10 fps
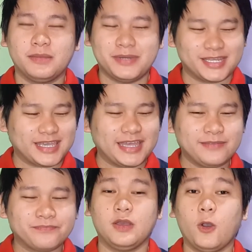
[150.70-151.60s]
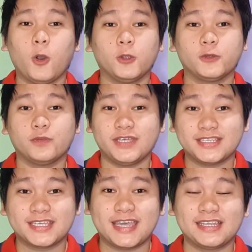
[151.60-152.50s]
But again, although
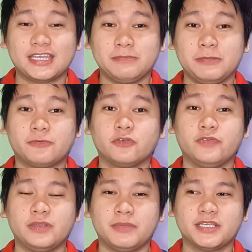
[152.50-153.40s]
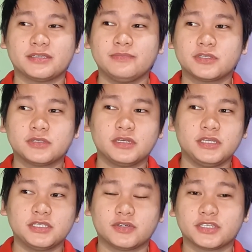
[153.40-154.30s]
this again can be proven by some
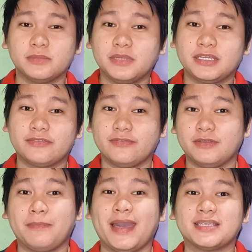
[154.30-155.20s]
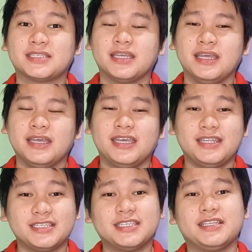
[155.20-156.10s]
studies or some data from the past,
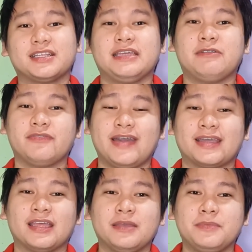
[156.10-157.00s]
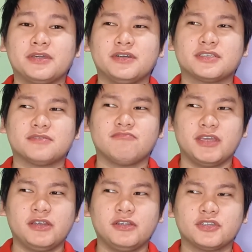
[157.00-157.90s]
it is still a claim of fact because
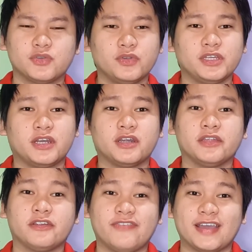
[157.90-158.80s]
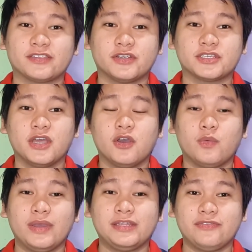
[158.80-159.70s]
there surely are other factors
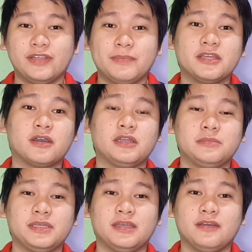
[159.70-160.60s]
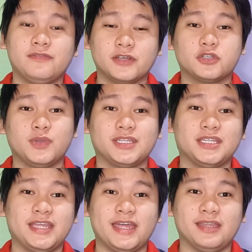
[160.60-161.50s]
why the Philippine economy
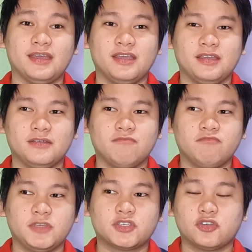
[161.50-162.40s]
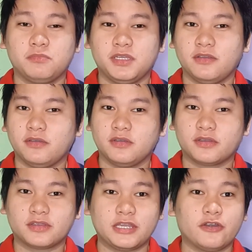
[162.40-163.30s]
fluctuated then. This could be
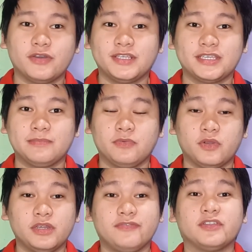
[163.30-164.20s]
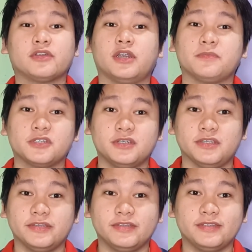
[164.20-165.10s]
terrorism, or even corruption.